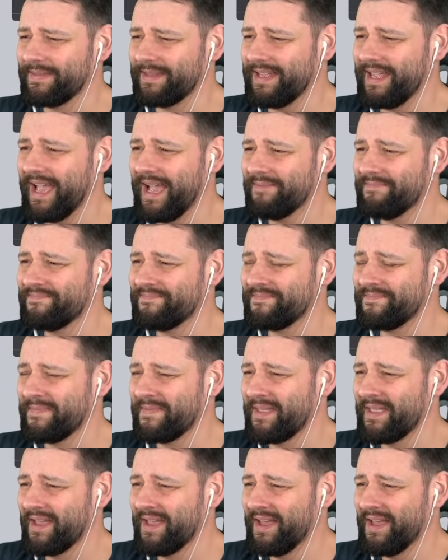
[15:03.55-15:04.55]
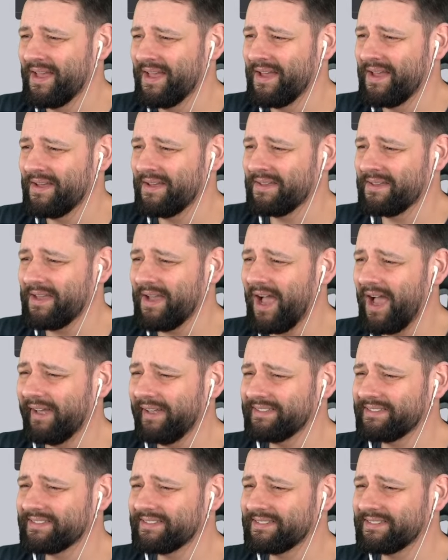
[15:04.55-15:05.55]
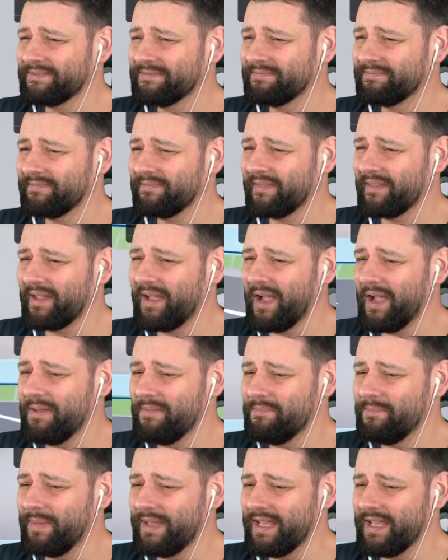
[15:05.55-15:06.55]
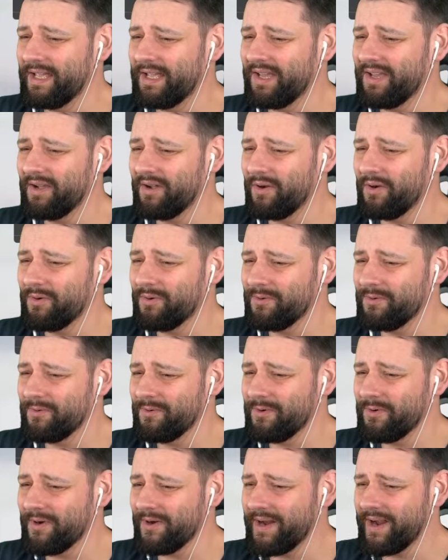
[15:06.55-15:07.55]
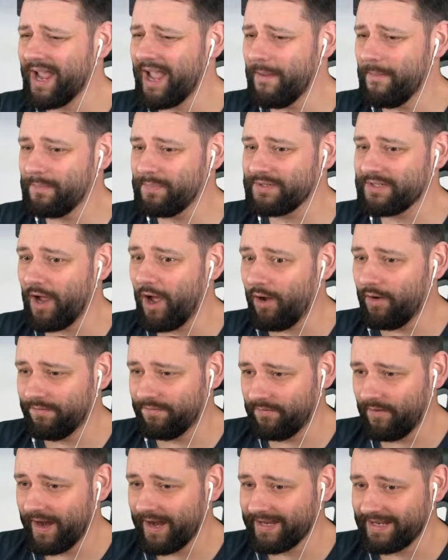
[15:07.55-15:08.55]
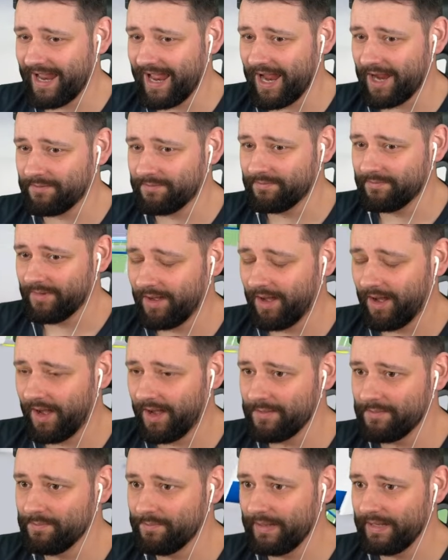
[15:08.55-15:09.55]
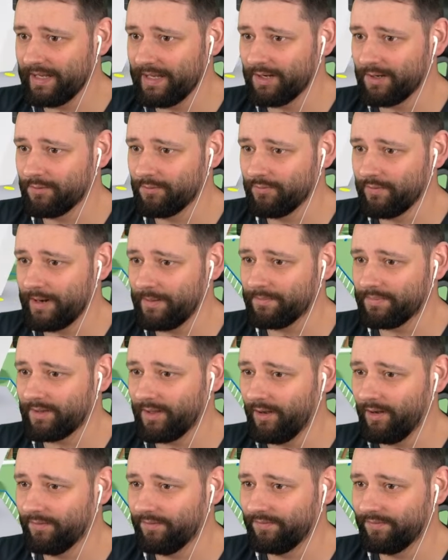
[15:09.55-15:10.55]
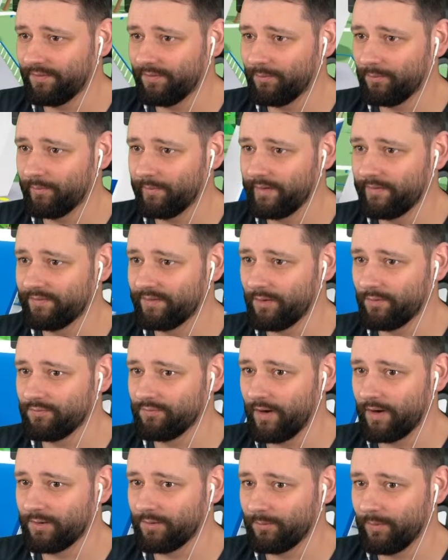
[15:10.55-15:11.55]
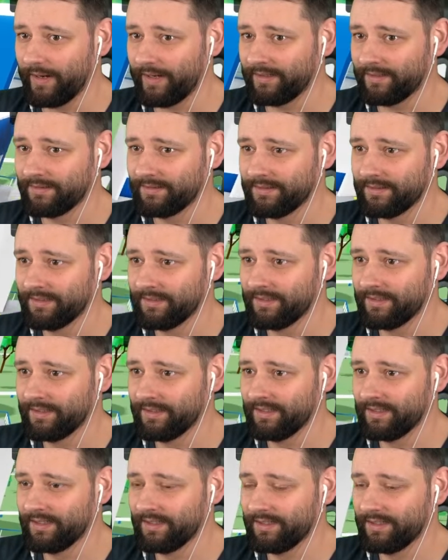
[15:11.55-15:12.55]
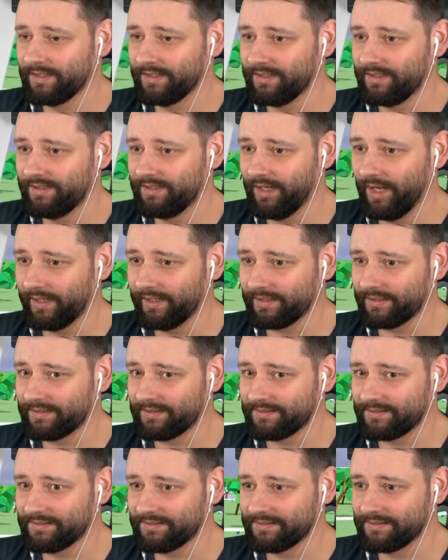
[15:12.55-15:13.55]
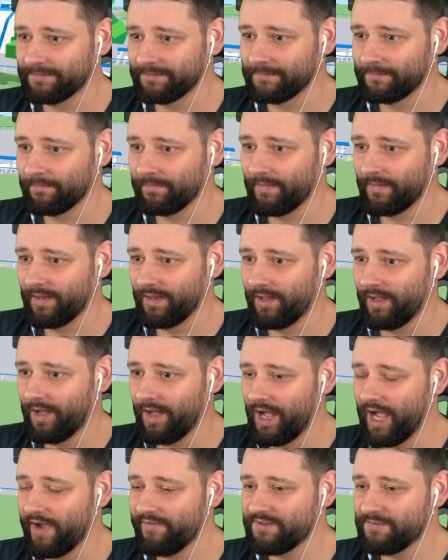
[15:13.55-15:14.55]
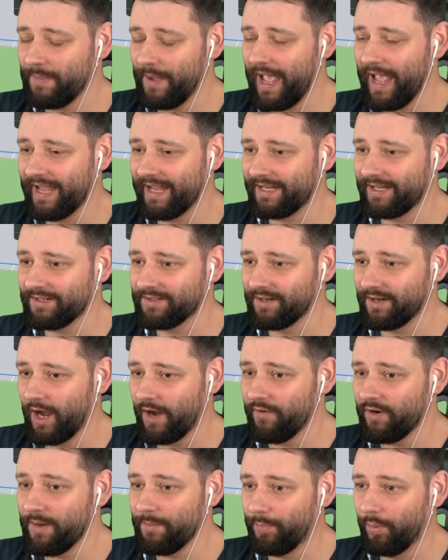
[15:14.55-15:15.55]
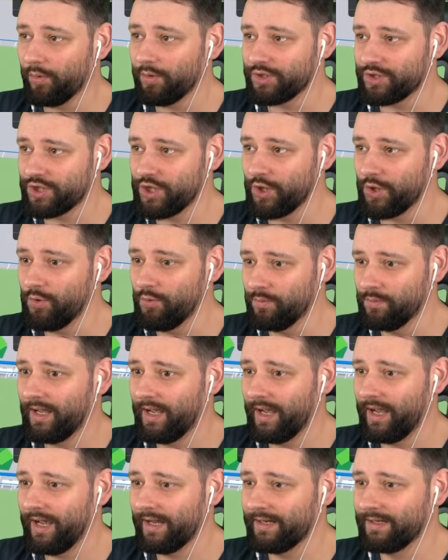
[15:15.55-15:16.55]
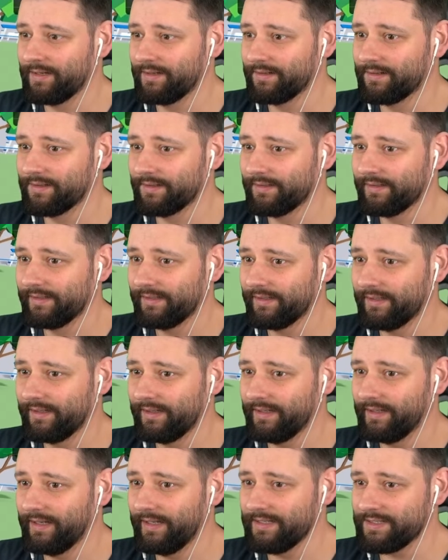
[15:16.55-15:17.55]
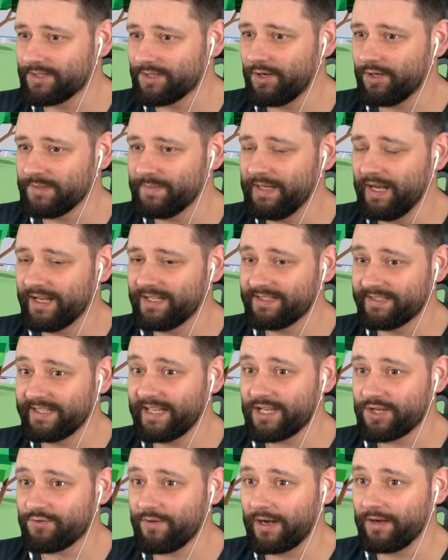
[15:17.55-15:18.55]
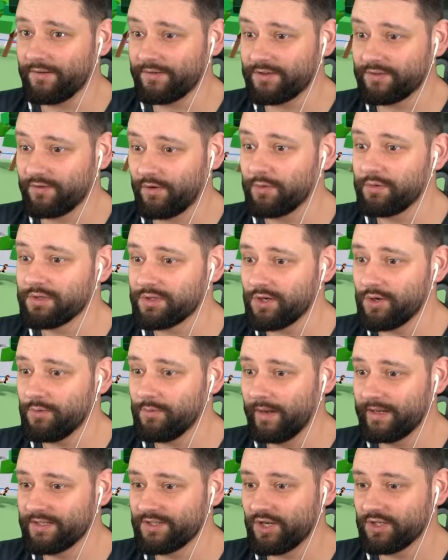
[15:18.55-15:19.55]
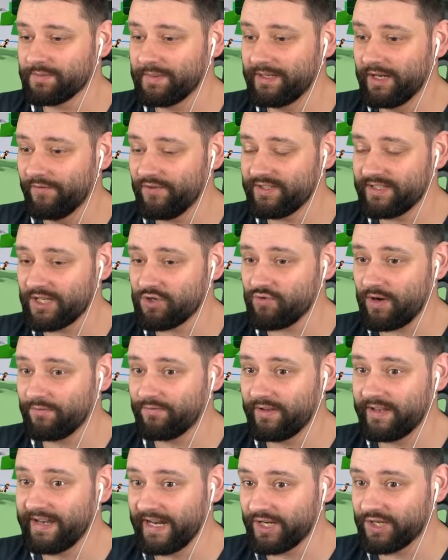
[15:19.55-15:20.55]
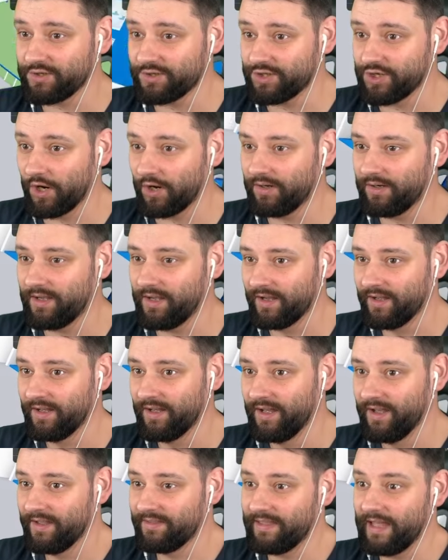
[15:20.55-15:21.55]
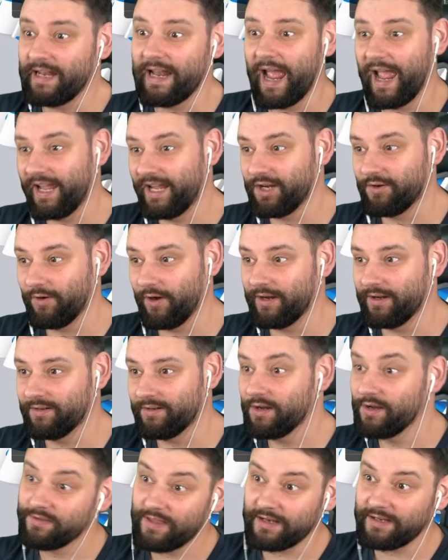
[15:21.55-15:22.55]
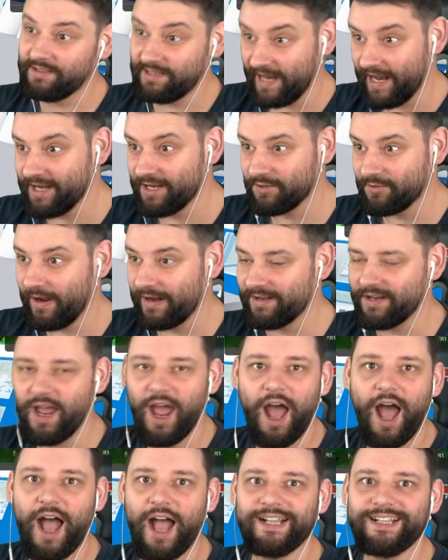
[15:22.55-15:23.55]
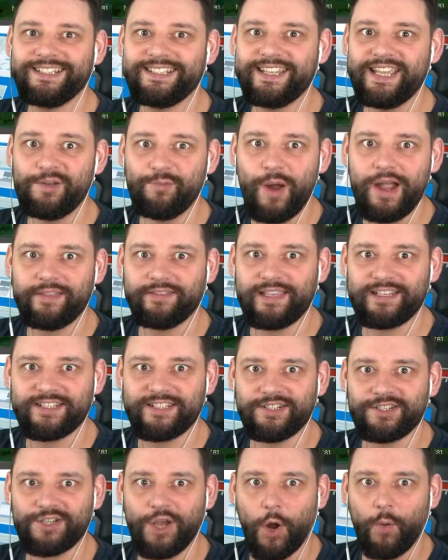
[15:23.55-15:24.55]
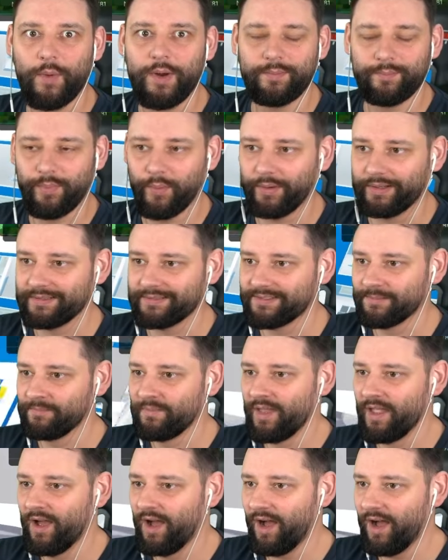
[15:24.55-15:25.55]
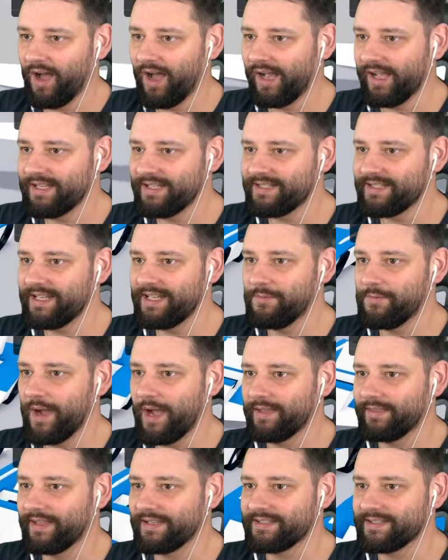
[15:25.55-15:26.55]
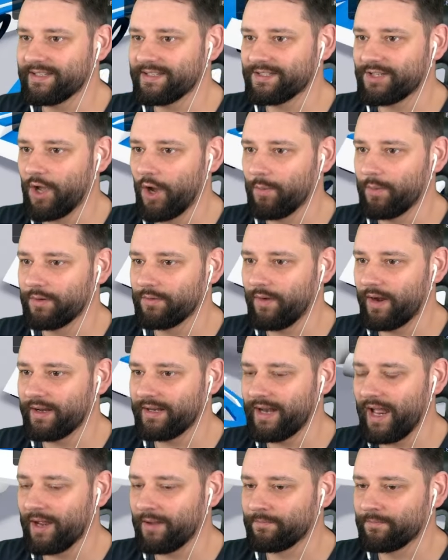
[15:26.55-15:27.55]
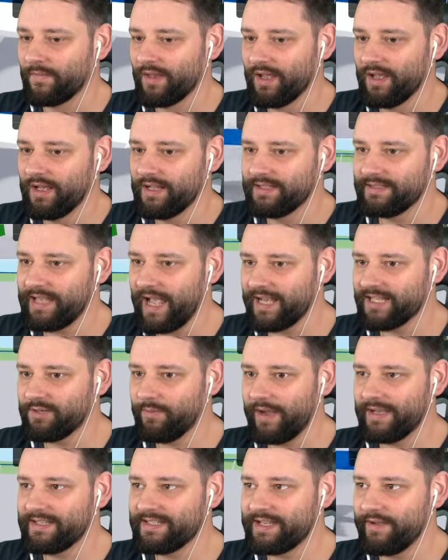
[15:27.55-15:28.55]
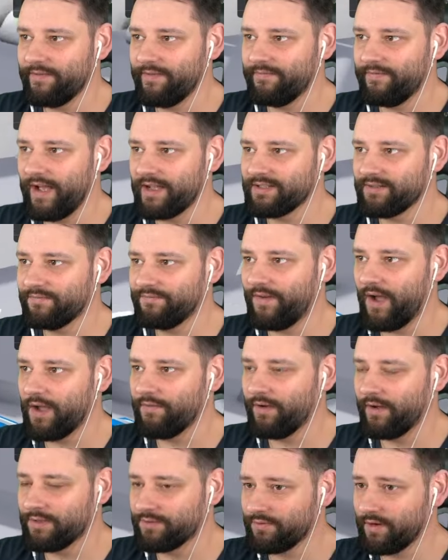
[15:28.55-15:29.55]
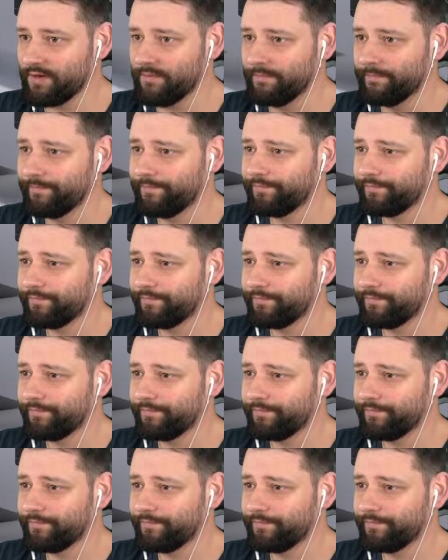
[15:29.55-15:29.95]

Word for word: Yep. Guys, I'm being ripped off right now. I'm being ripped off with the runway. Yikes. I've paid. I've only bought two, and it's cost me like six grand for those two. It's going to cost me another six grand for the next chunk, then eight grand, then ten grand. I see where this is going, boys. I see where this is going right now. Taxiway 7,500.